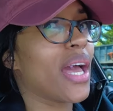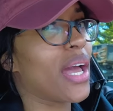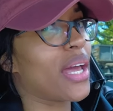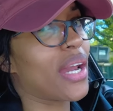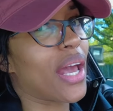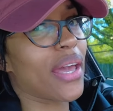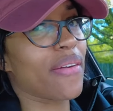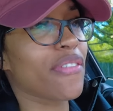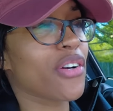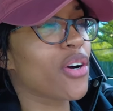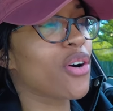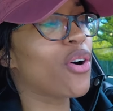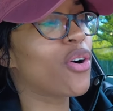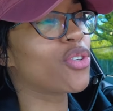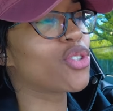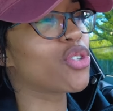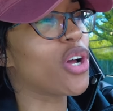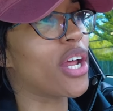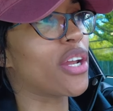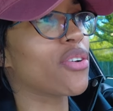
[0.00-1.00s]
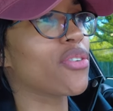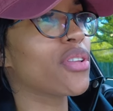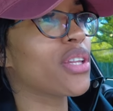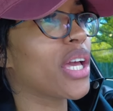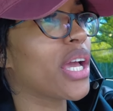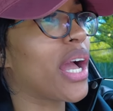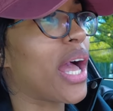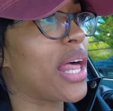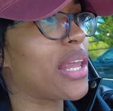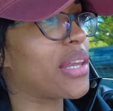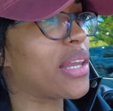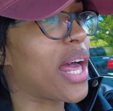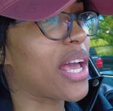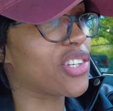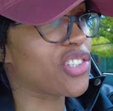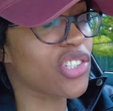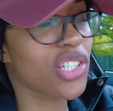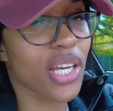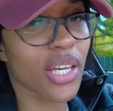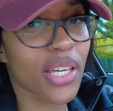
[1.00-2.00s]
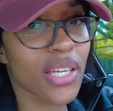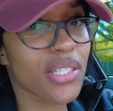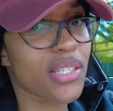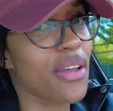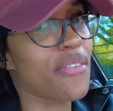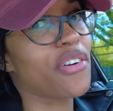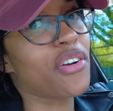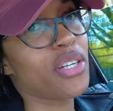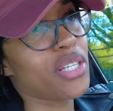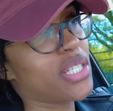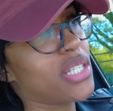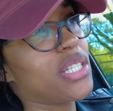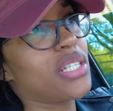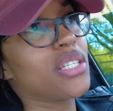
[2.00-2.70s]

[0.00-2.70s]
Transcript: And I'm going to hold you. I don't think a lash tech is ever going to see